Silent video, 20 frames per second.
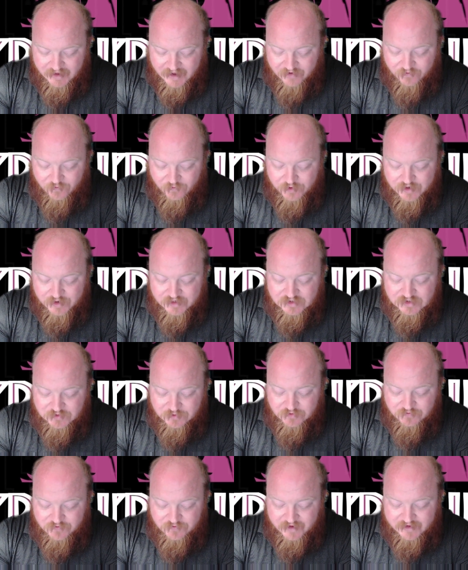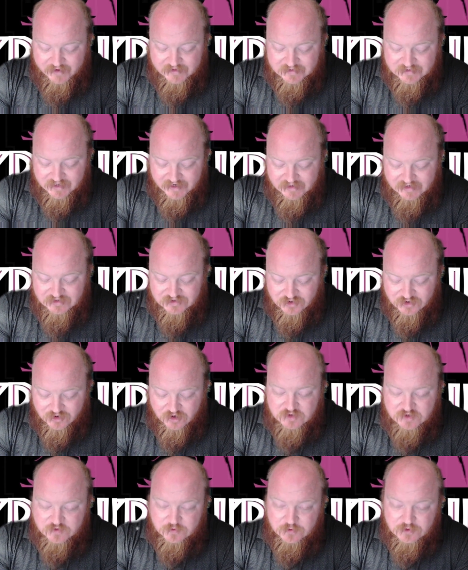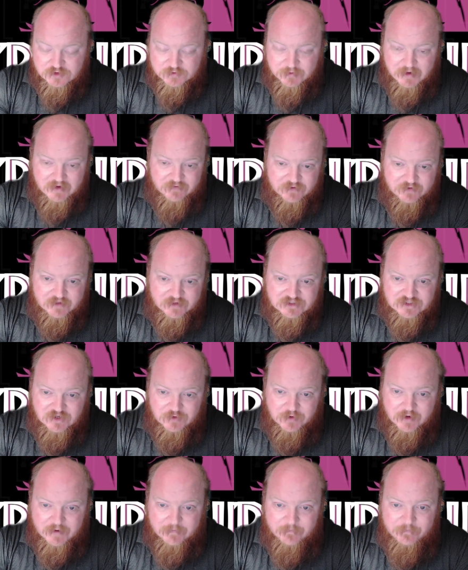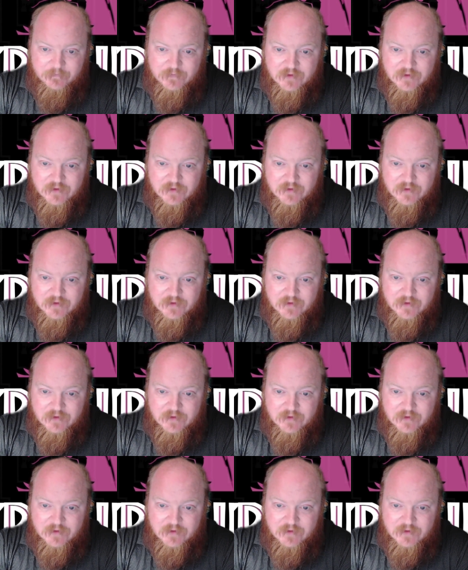add 1 to advance and charge rolls made for this unit.